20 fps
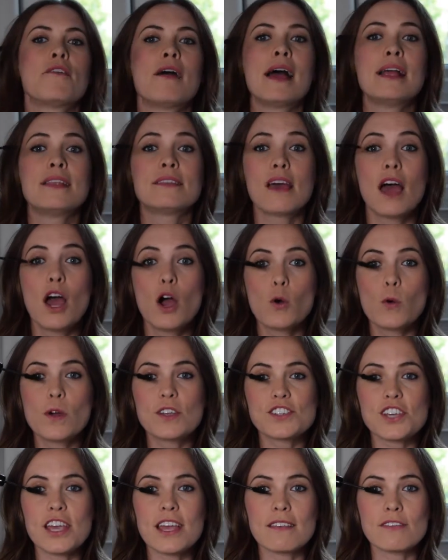end,
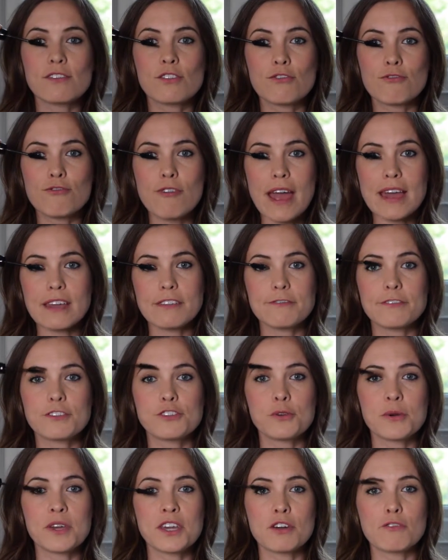which is great for
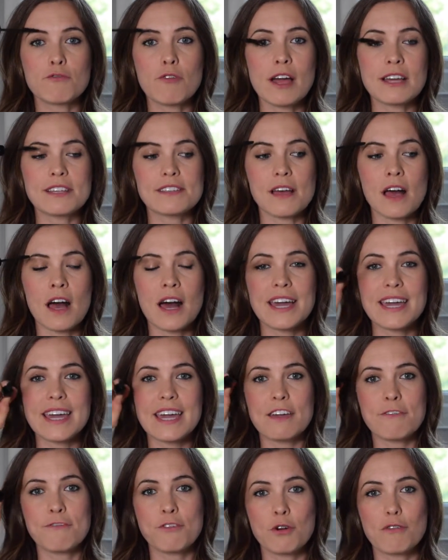doing your right eye
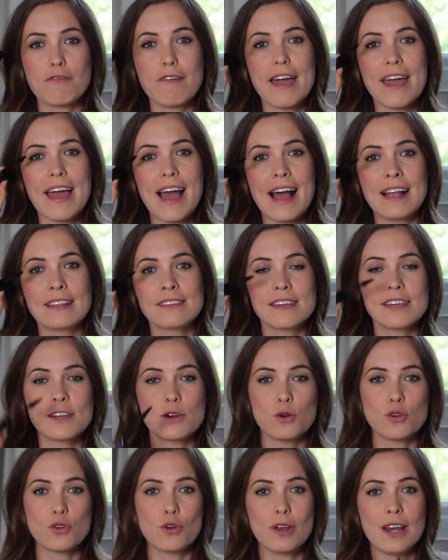if you're right-handed
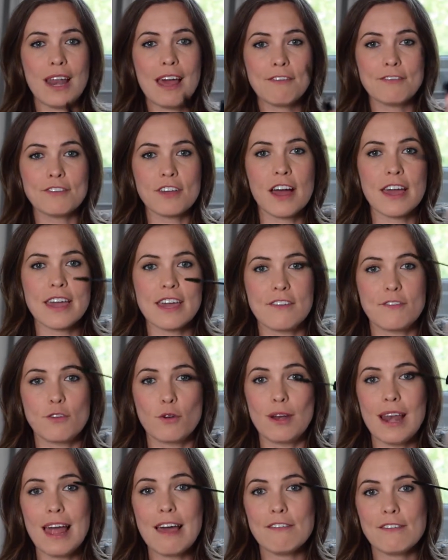or your left eye if
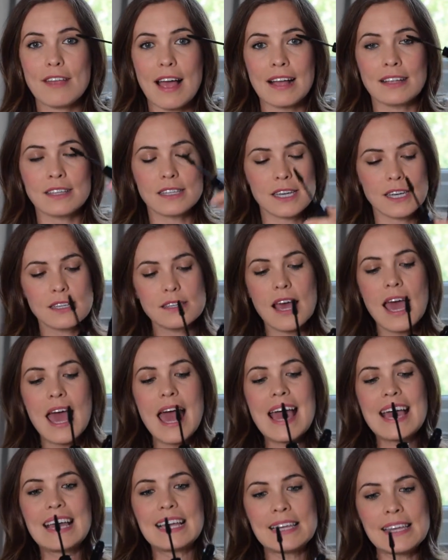you're left-handed.
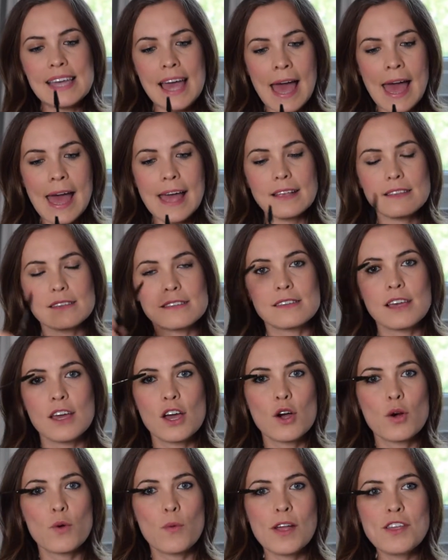Yet,
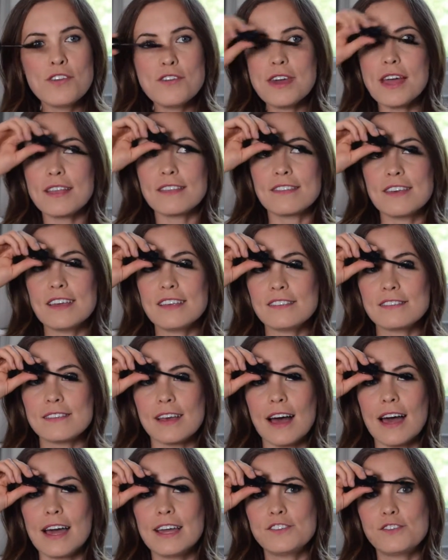when you get to this
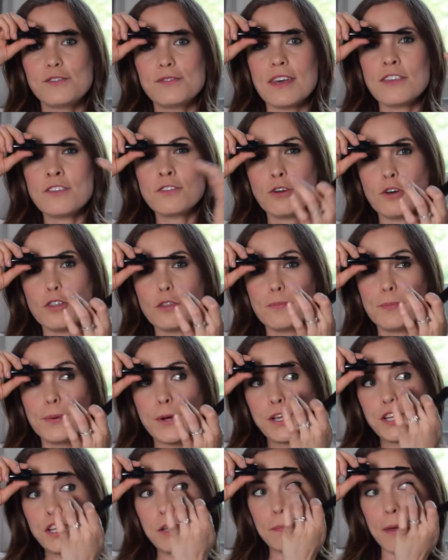side, you then got the
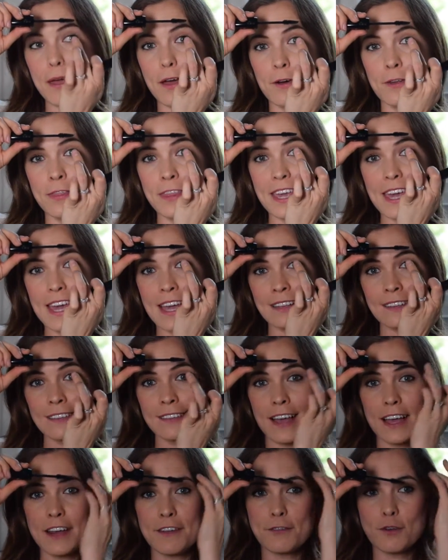bushy bit on the
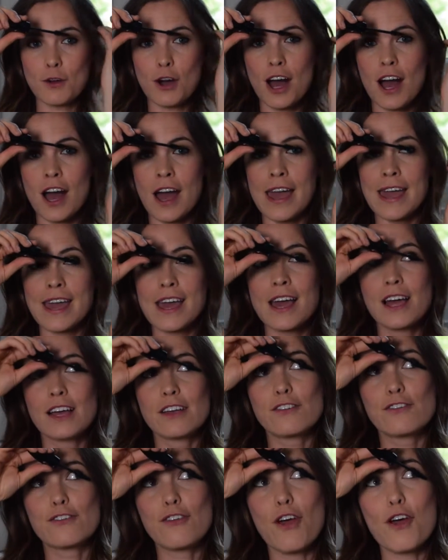inside of your eye.
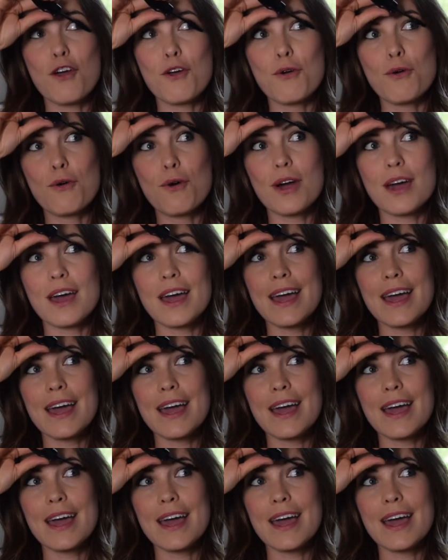So